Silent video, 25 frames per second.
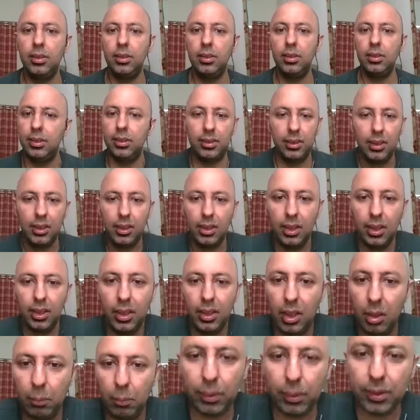is
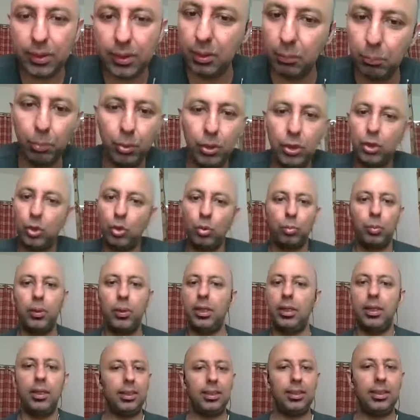keep it simple,
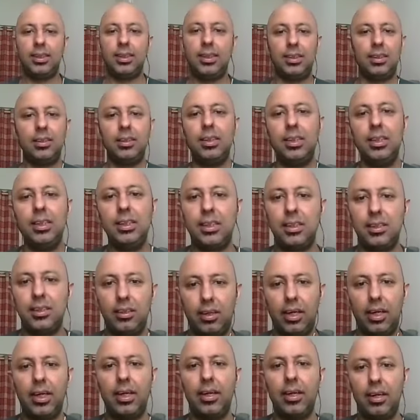stupid is
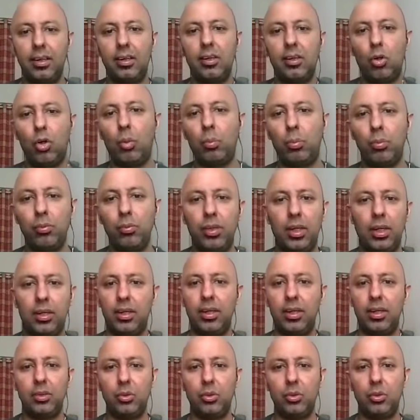right at the top of that, right?